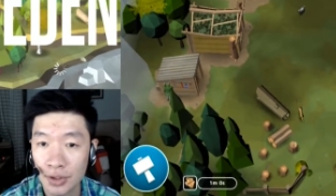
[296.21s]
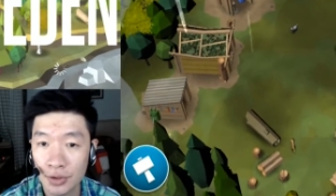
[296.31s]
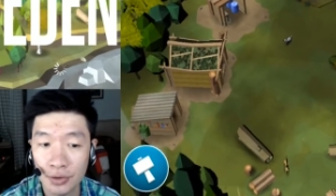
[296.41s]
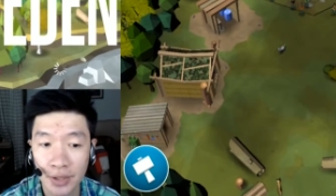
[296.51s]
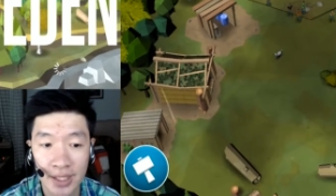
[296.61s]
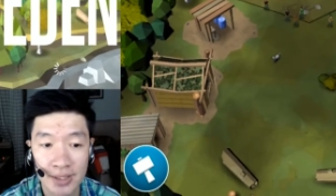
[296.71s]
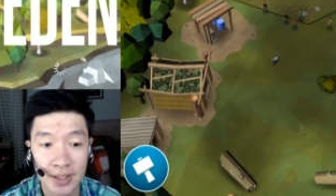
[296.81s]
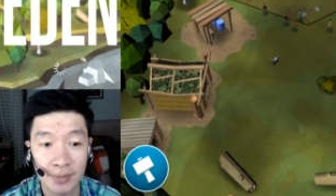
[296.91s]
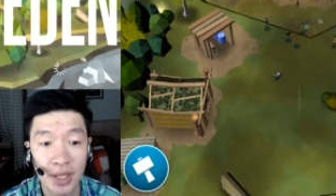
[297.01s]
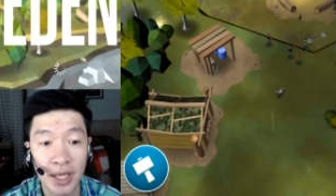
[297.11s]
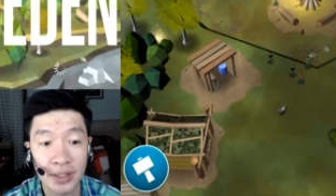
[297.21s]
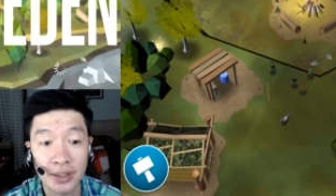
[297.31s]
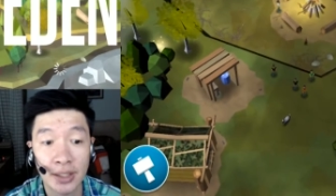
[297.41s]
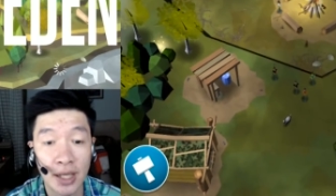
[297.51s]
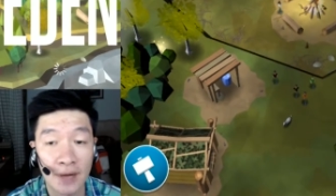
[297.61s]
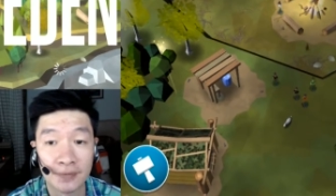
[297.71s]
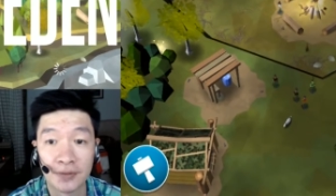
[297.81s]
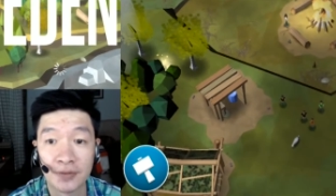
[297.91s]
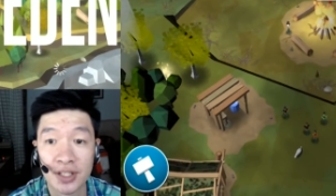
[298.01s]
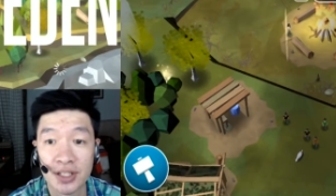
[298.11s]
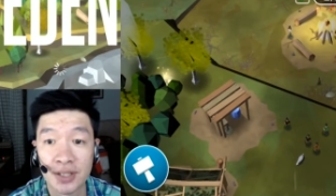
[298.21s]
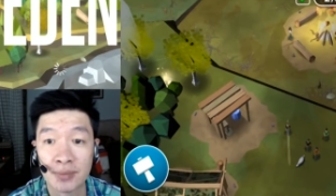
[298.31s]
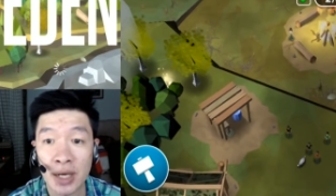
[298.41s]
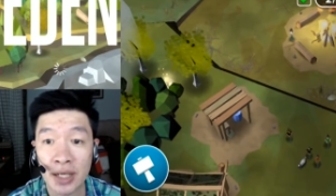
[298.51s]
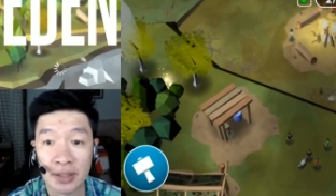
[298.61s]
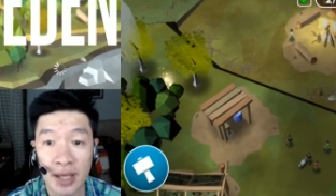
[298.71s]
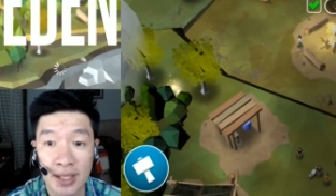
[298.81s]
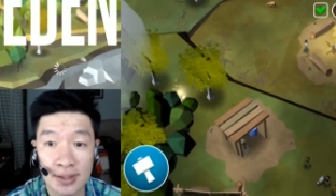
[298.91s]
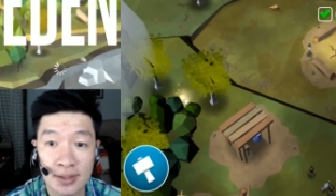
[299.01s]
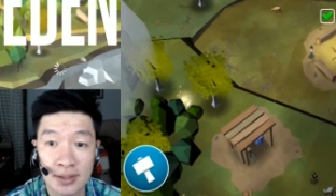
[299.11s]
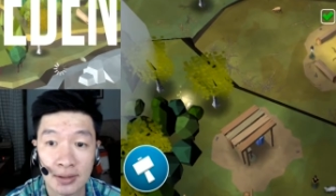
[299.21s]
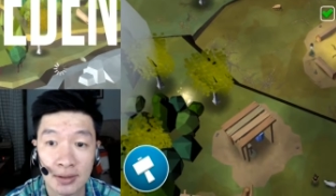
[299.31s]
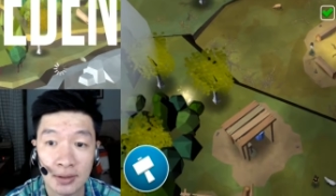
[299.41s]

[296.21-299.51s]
You can sleep later after finishing my task.